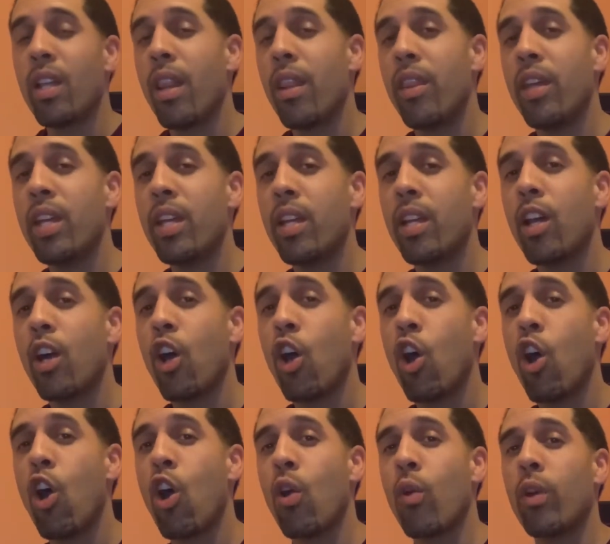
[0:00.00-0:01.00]
Then
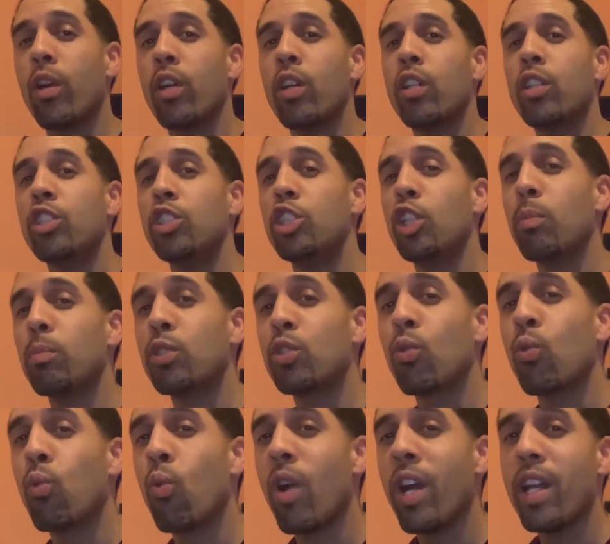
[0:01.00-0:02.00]
Horror jumps
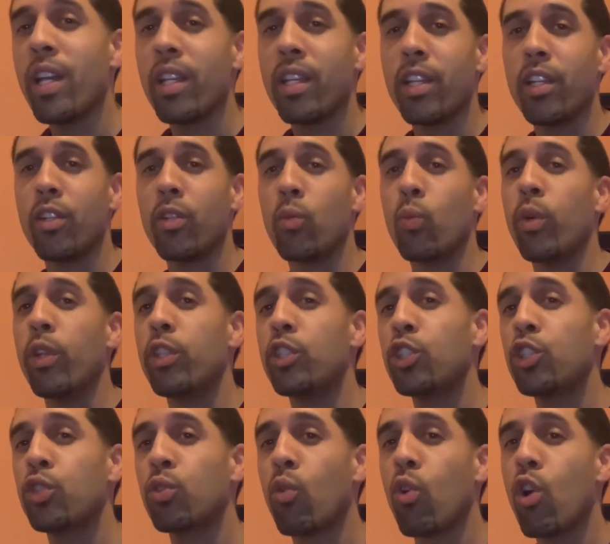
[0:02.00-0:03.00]
right in with
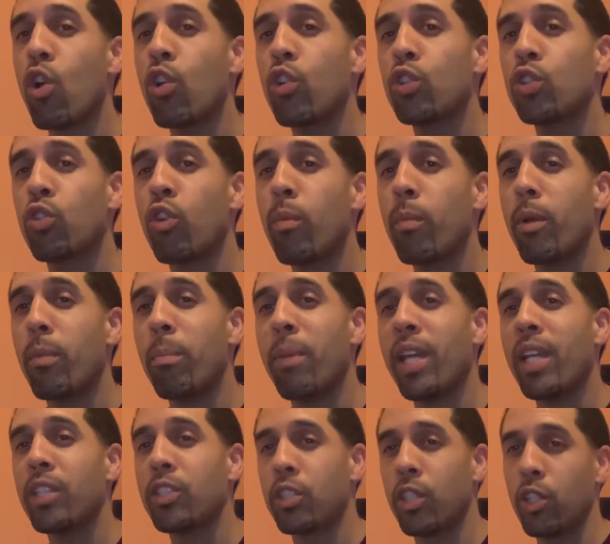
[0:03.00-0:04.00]
strong drum and
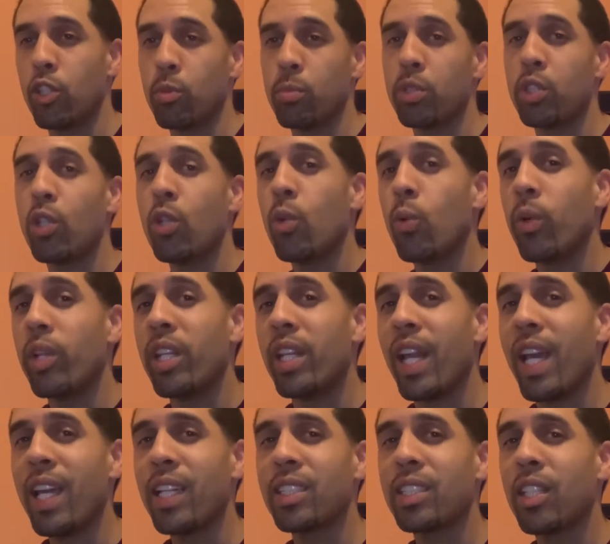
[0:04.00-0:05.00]
bass loops with an
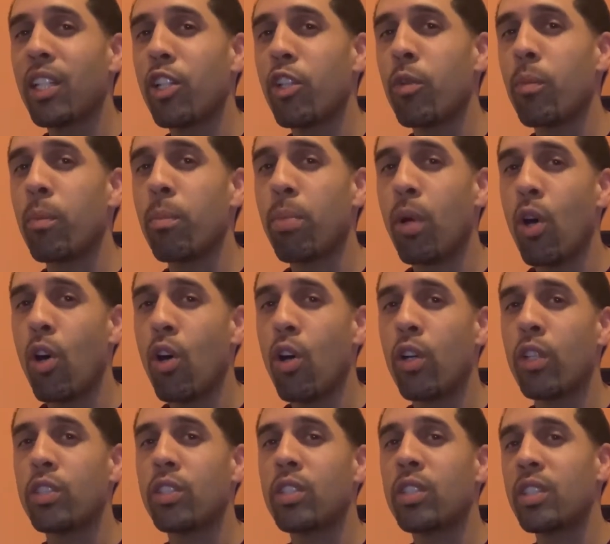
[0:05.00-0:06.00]
excellent
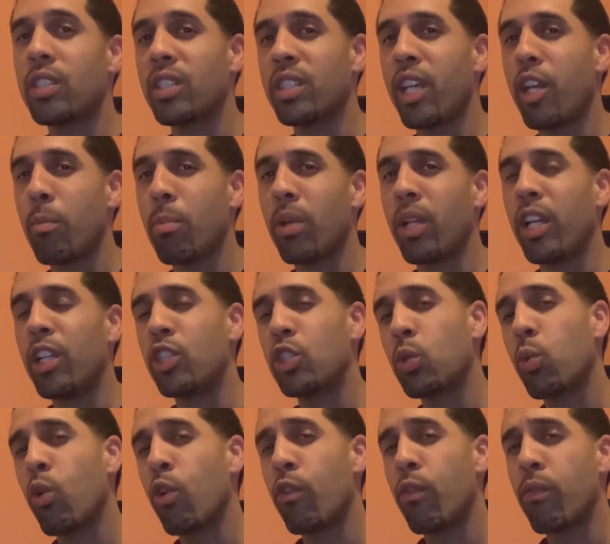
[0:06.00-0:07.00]
pause sample at
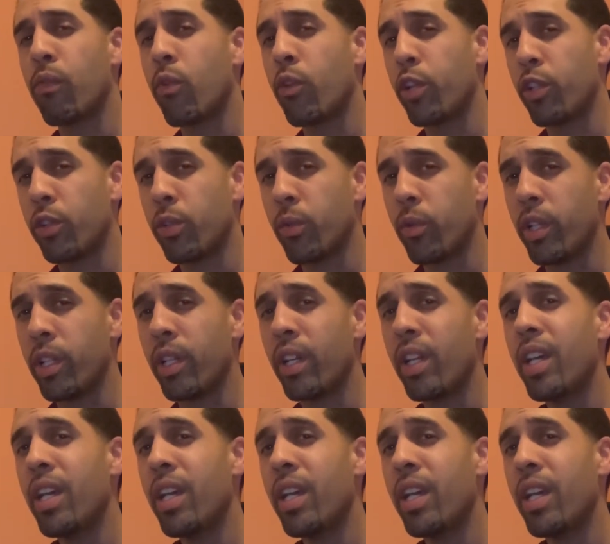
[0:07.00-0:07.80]
1243.